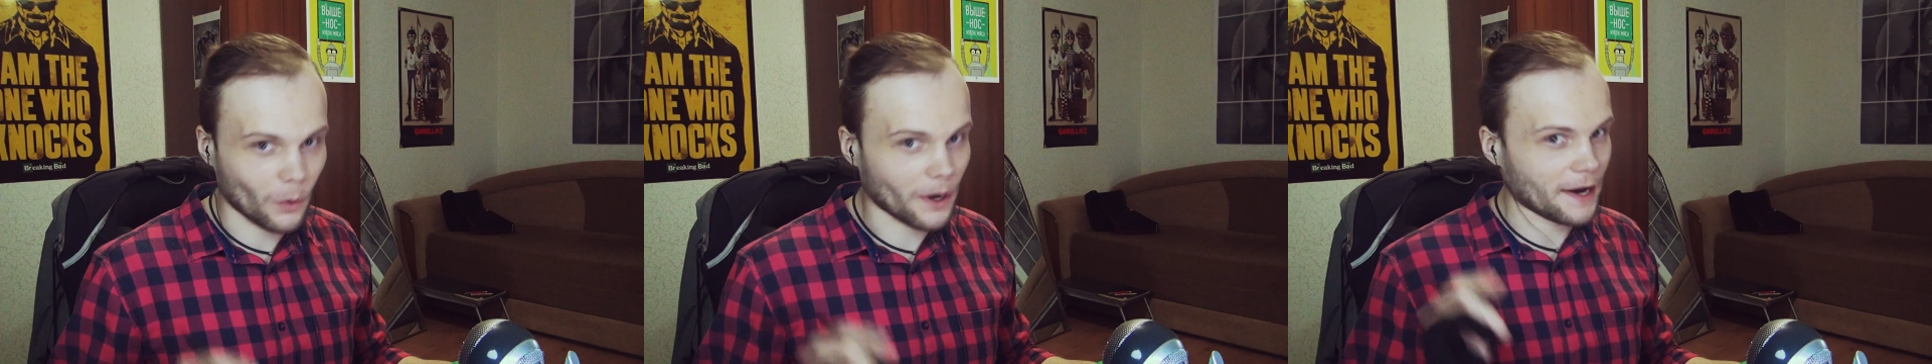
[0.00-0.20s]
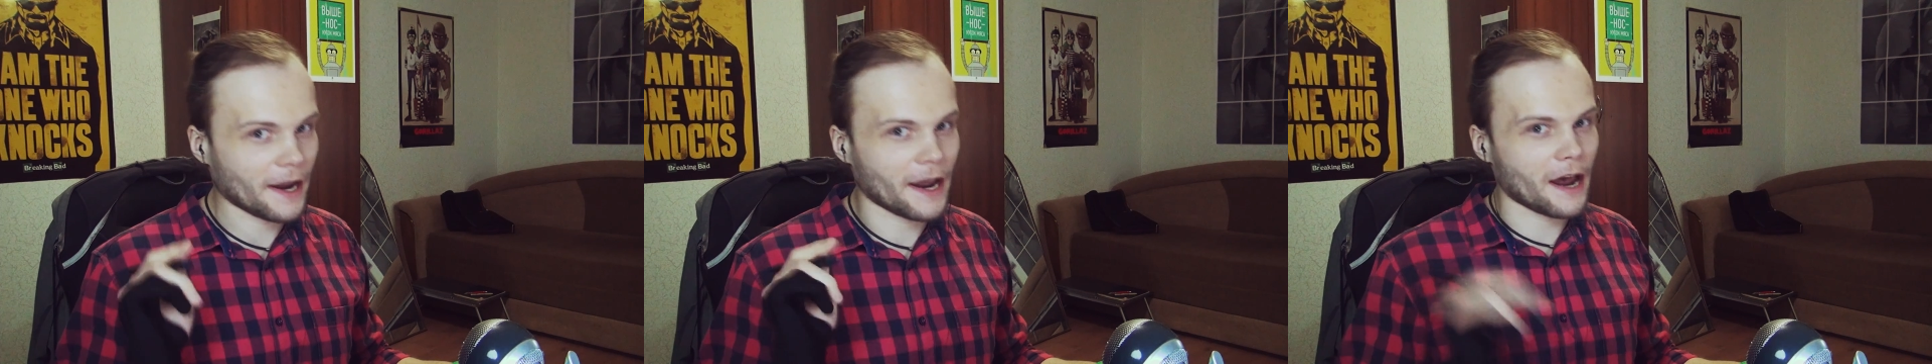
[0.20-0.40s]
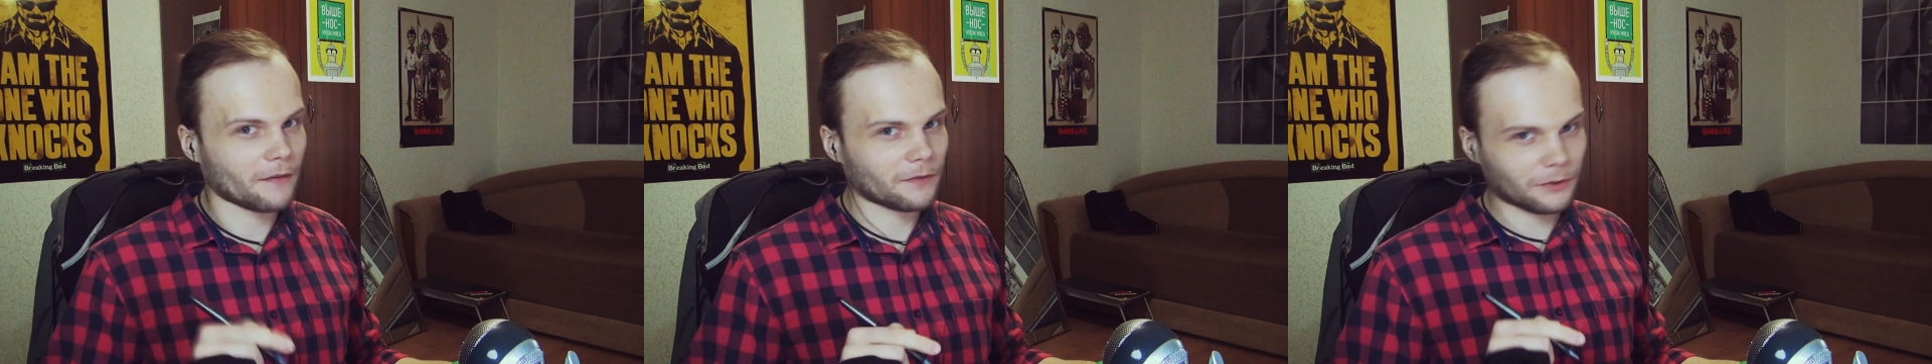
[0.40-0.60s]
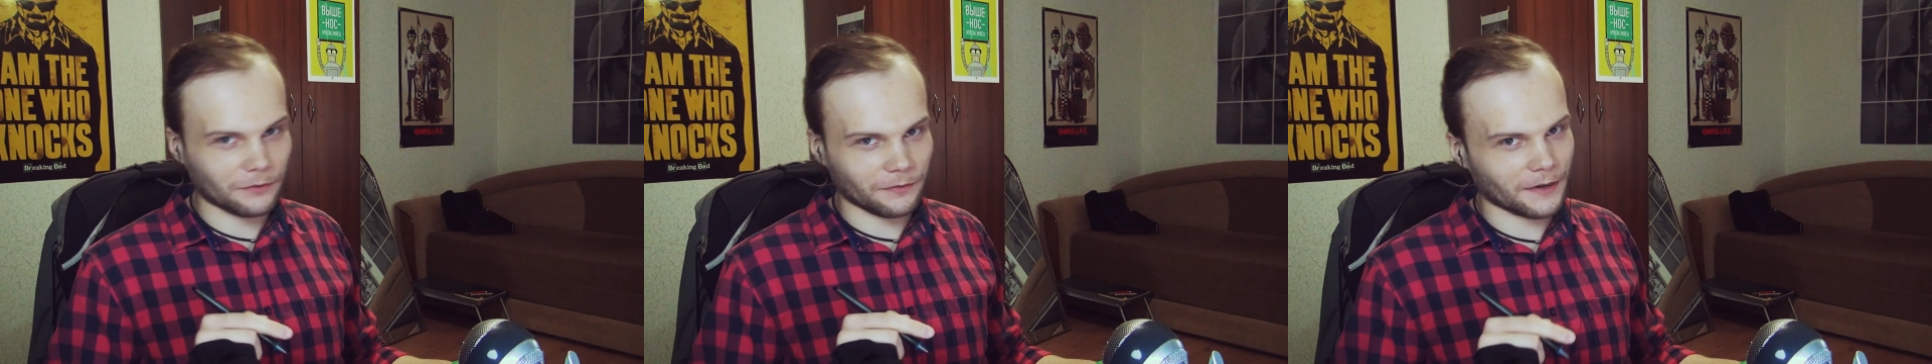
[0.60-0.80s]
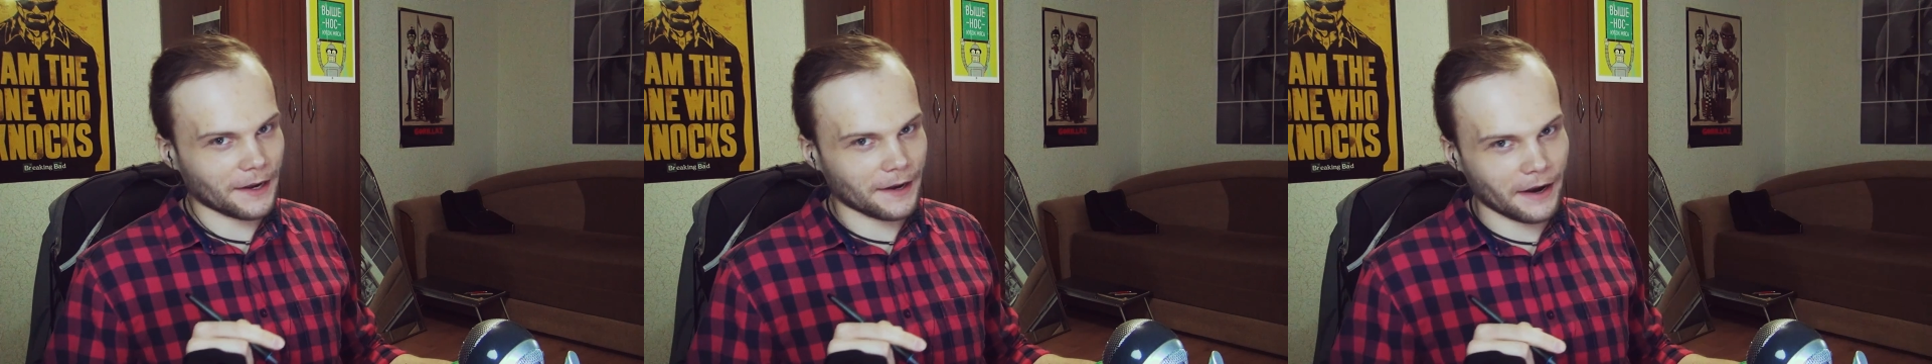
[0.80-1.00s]
We have
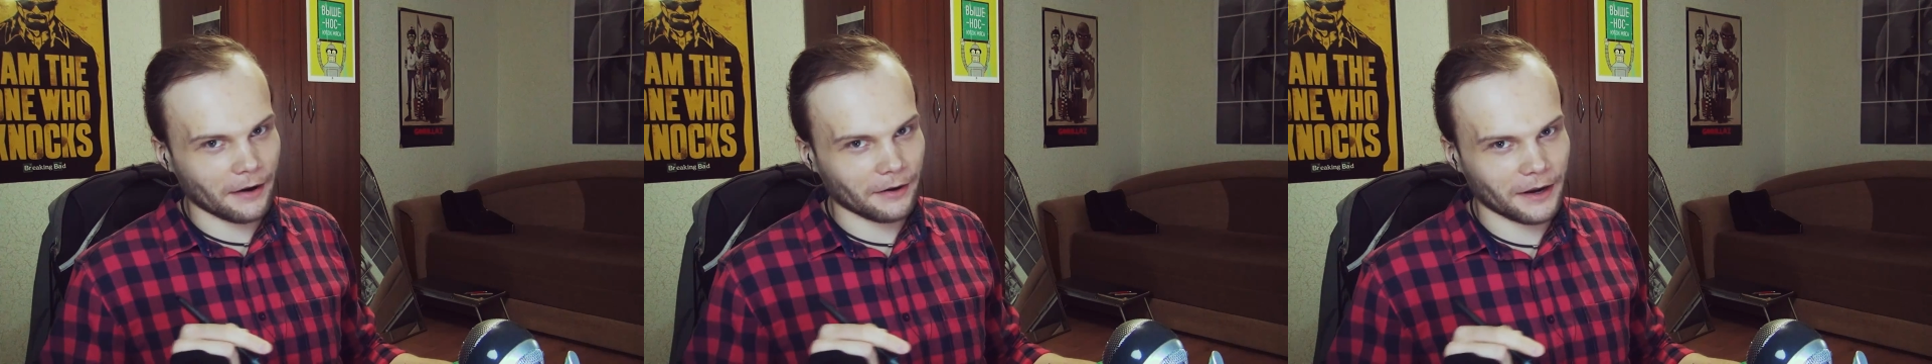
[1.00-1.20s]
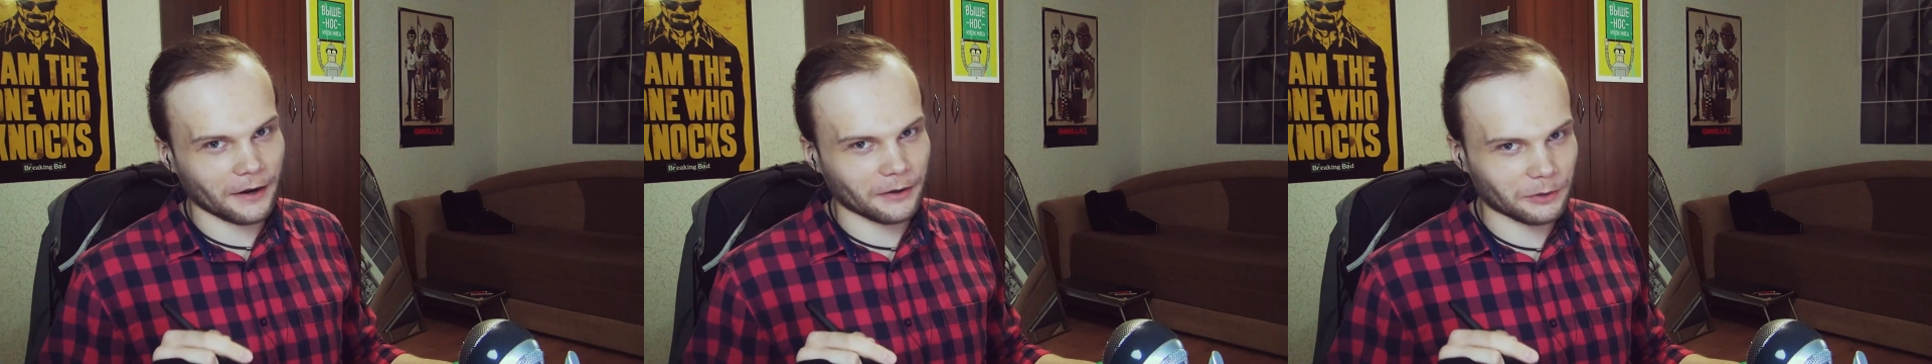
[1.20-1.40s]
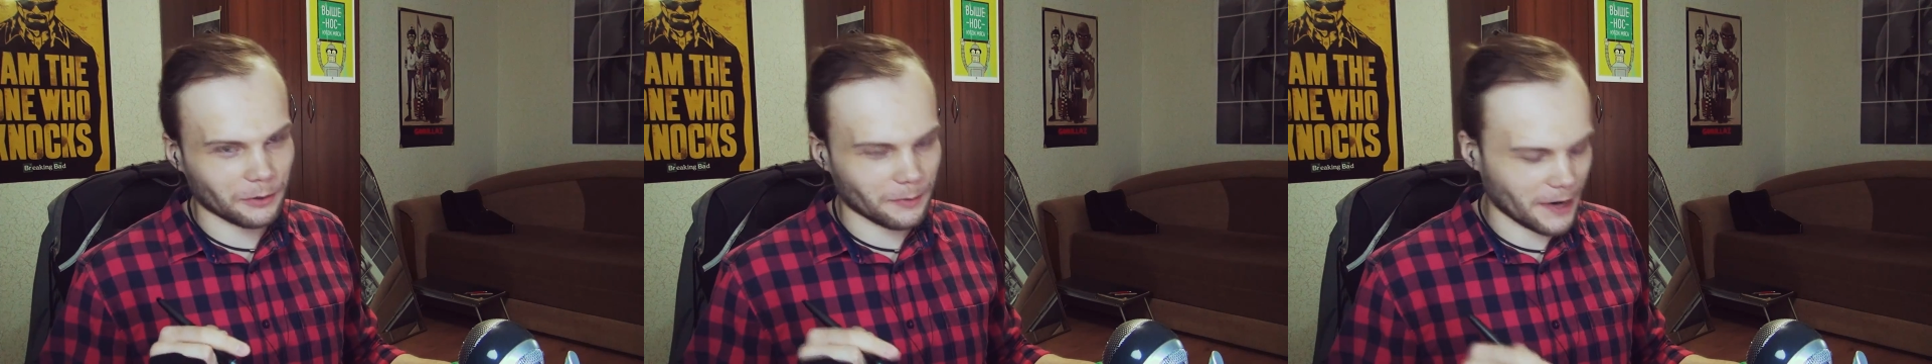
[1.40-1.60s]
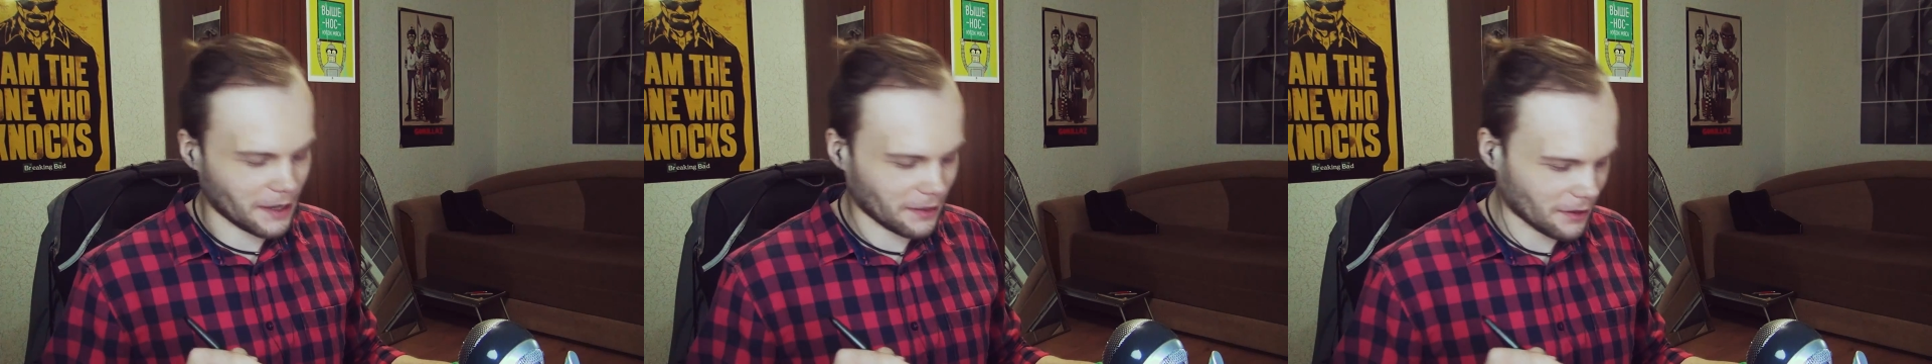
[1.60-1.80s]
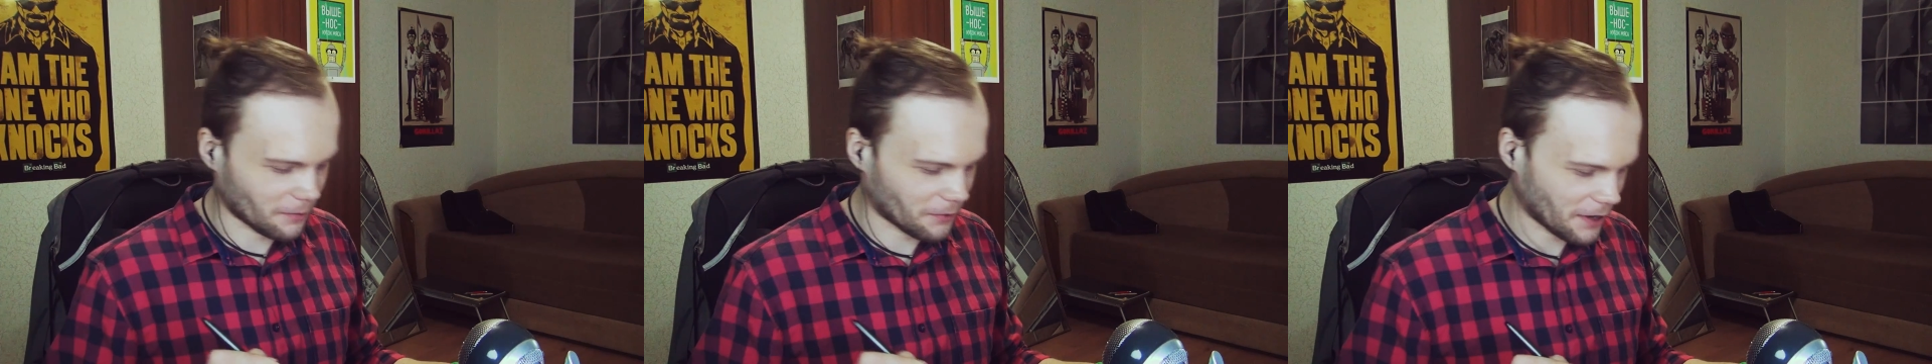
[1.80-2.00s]
to find out how to
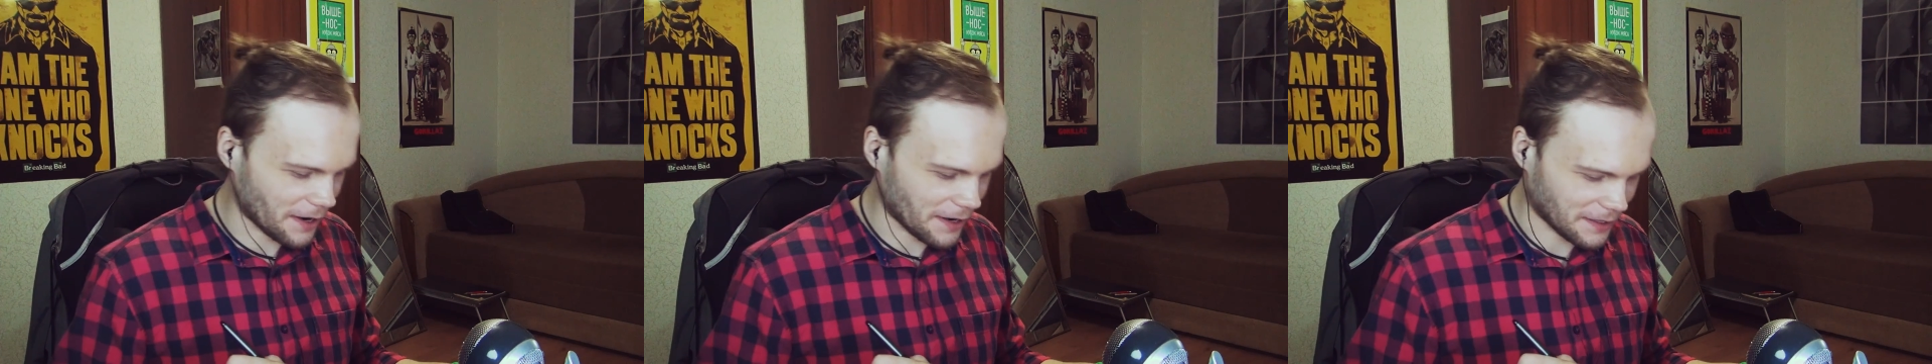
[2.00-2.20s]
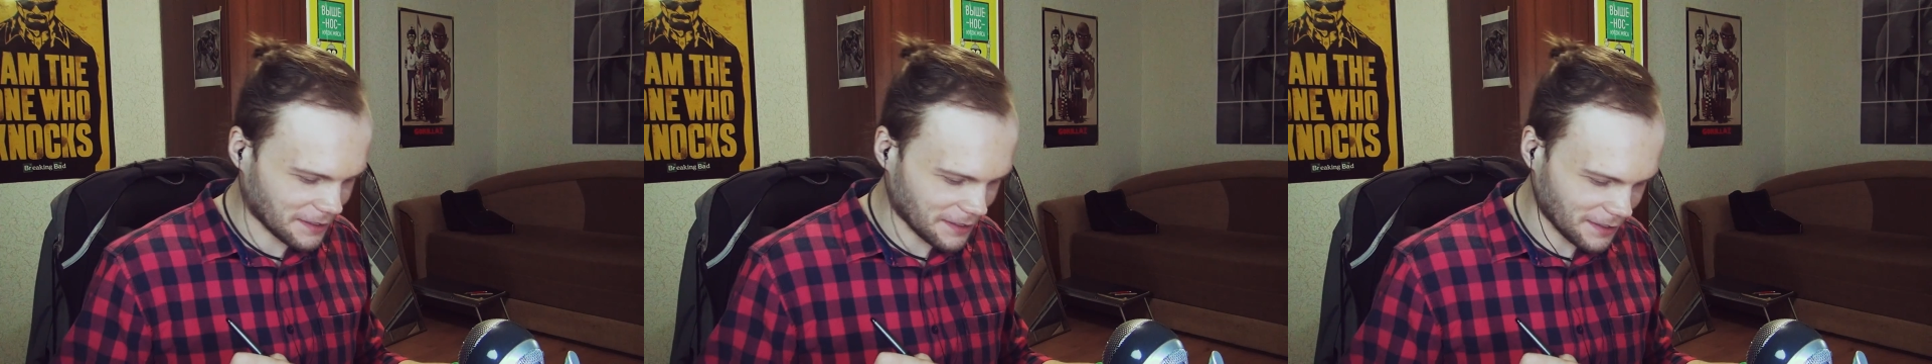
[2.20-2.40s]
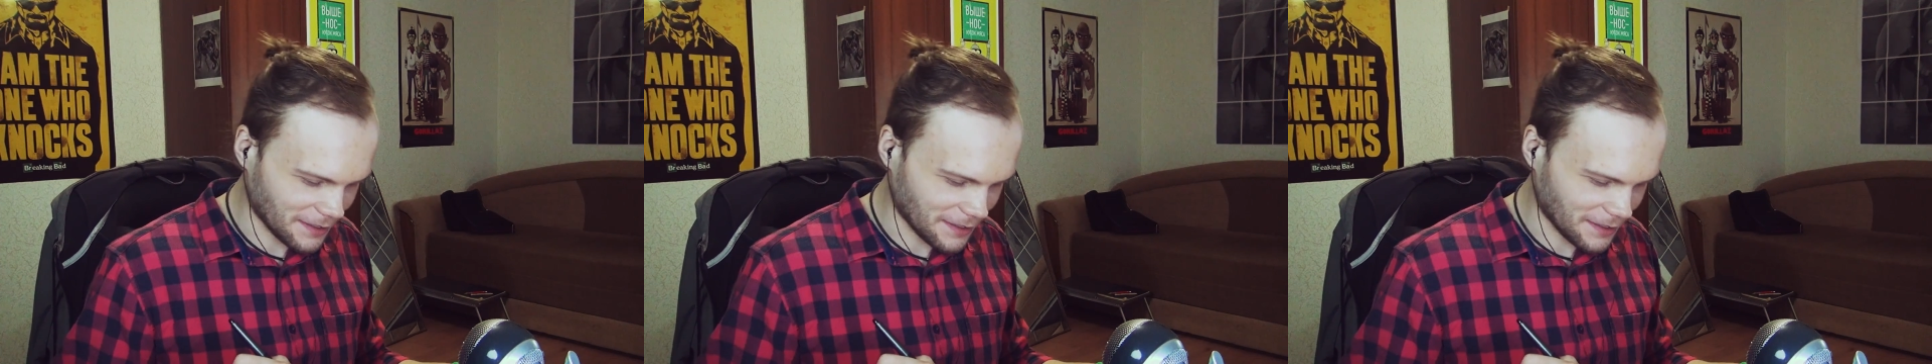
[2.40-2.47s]
make them right.